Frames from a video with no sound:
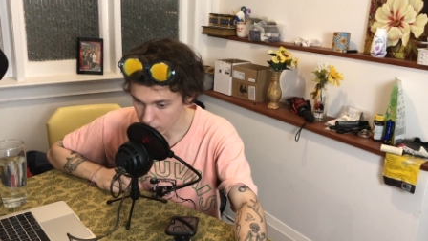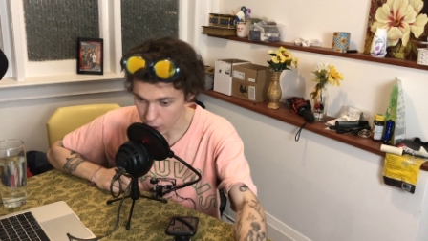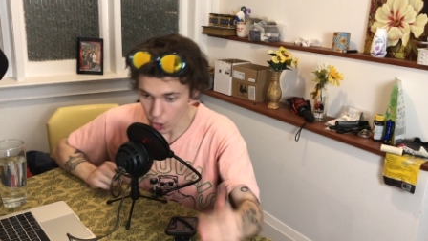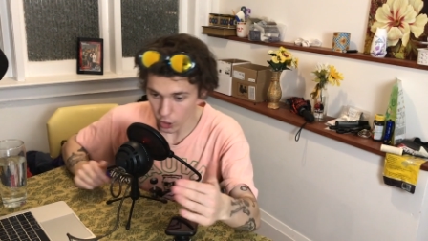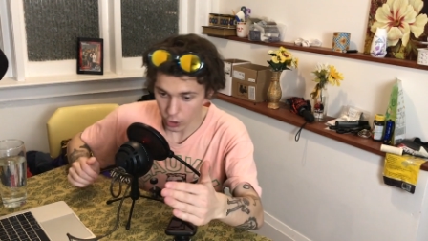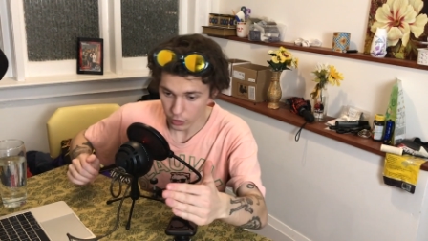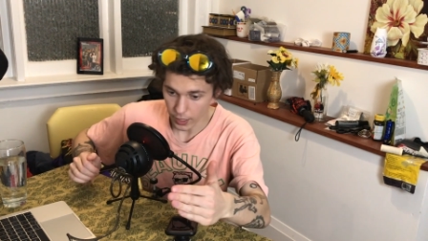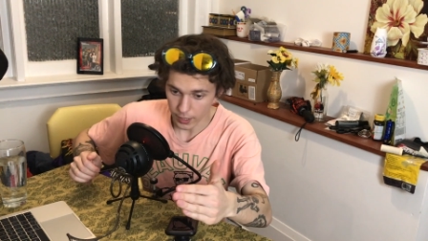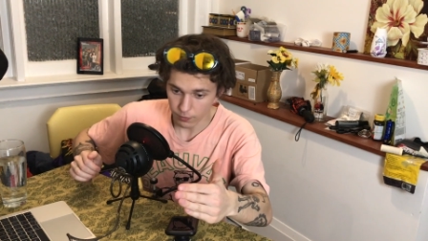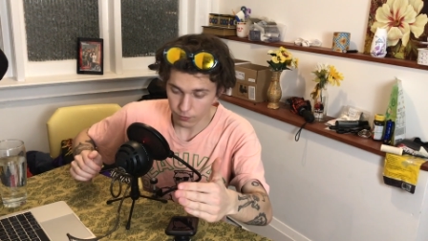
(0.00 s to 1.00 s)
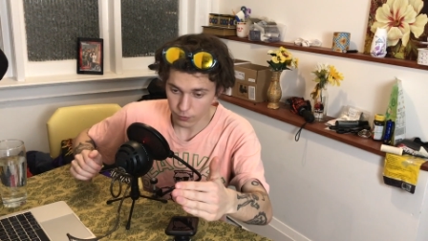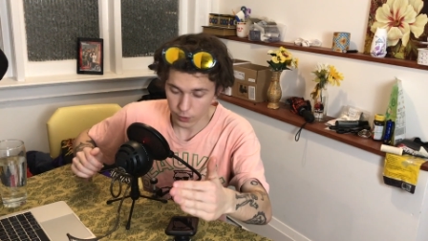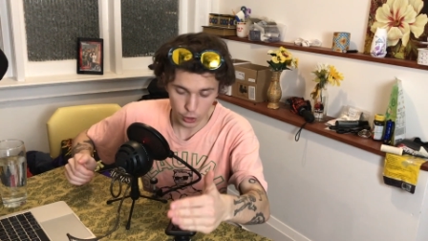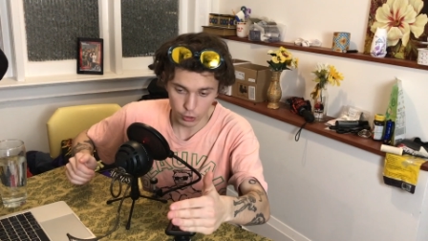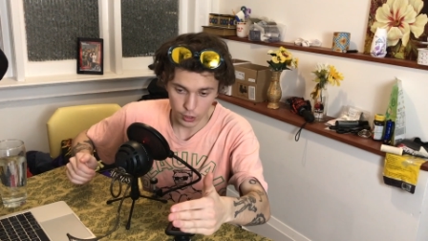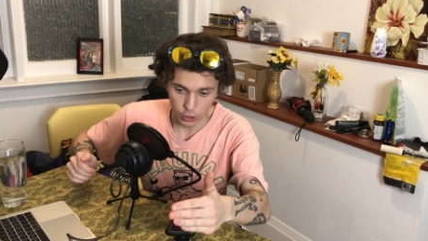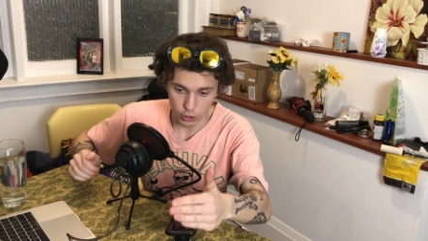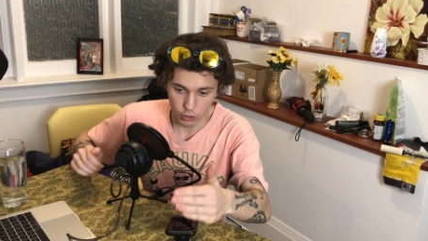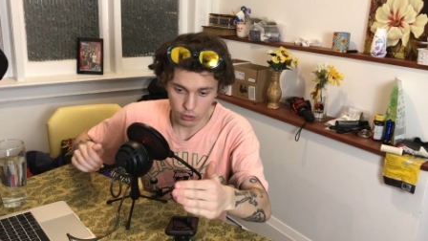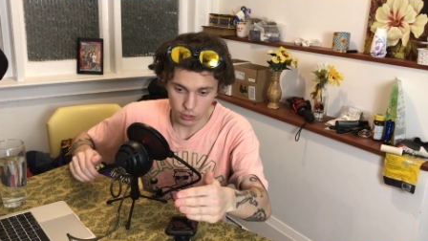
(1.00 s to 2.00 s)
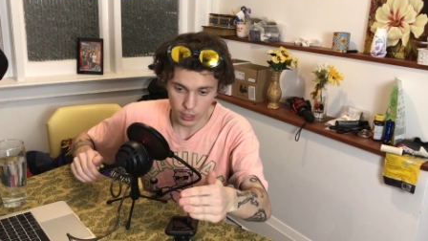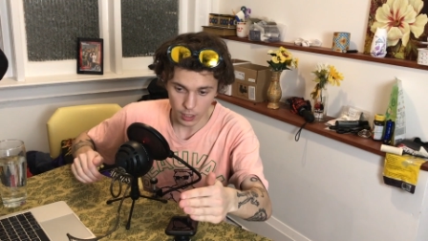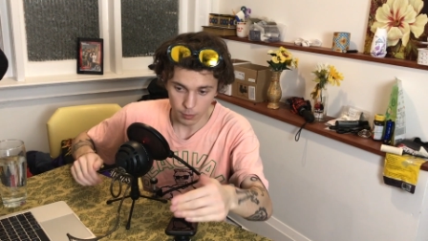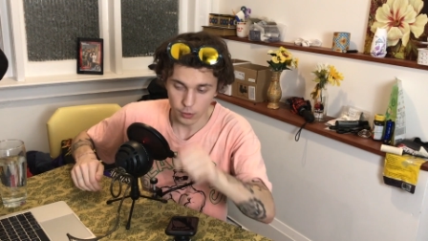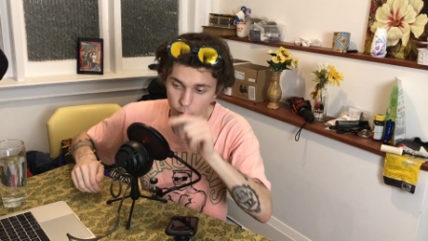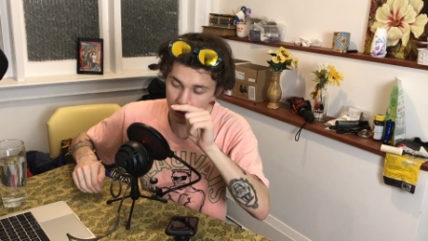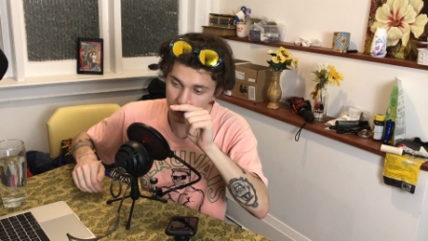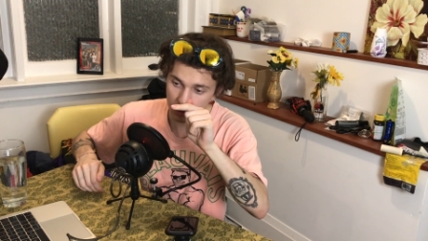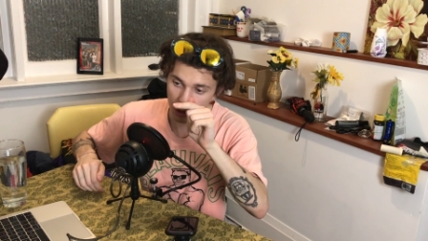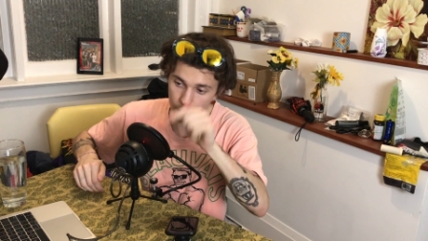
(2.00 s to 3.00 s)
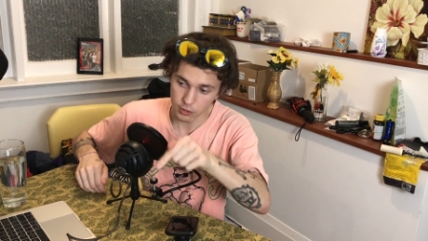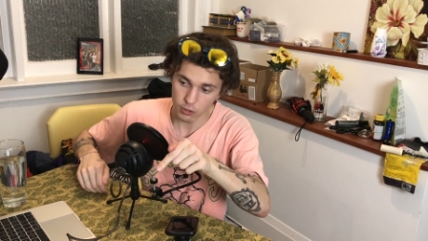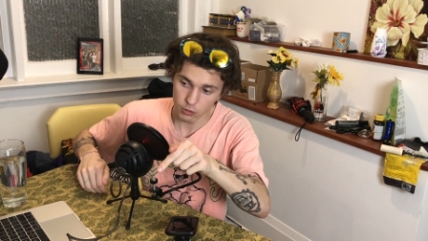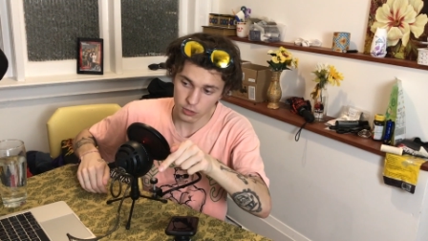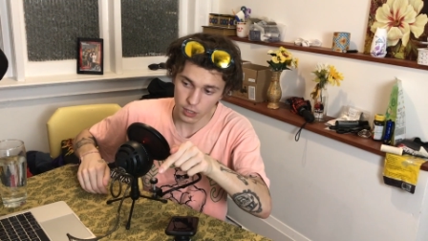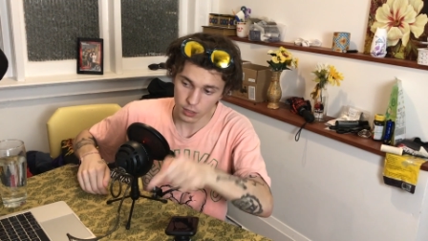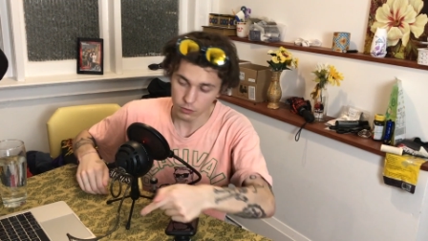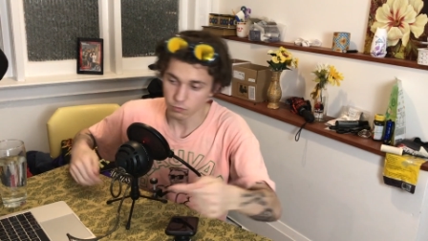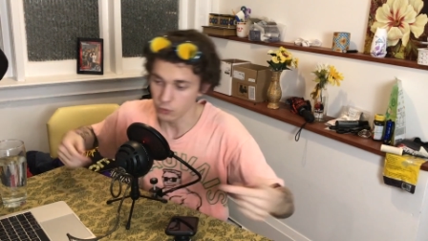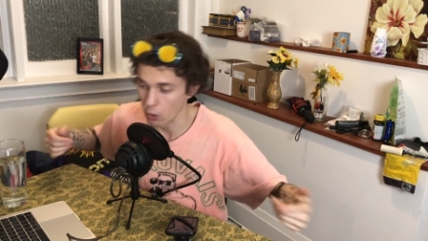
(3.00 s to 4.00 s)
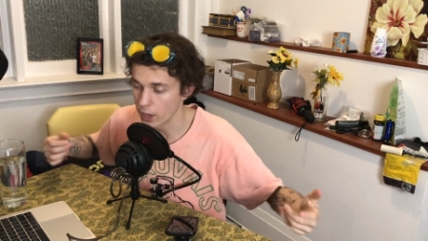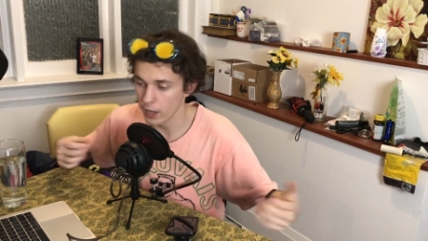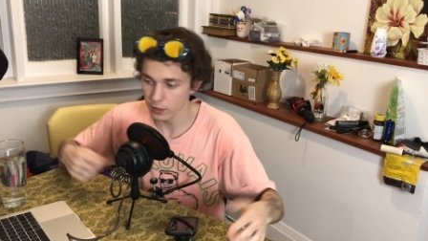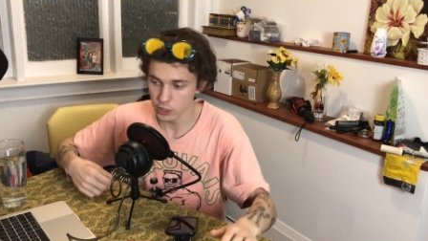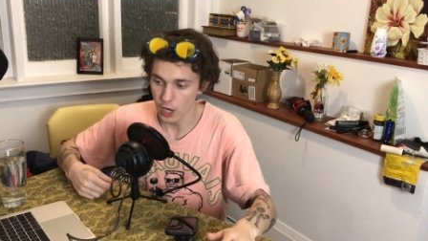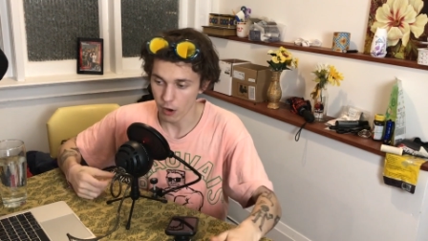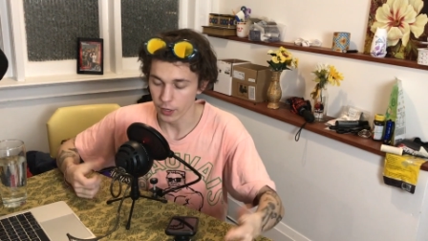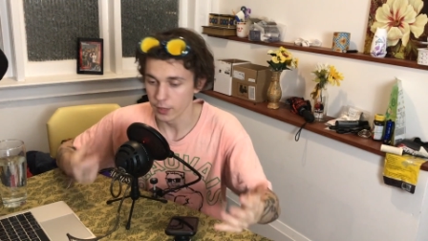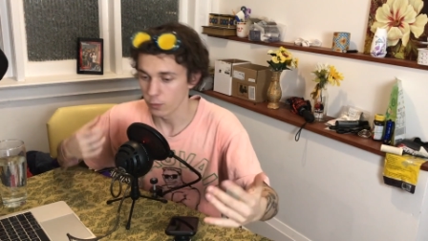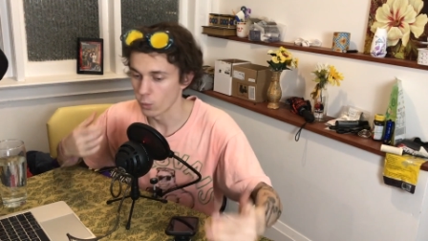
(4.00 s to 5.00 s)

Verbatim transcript: You're like, yo, dude, like, literally, your shoes are sick. You know what's also sick? Donating to charity.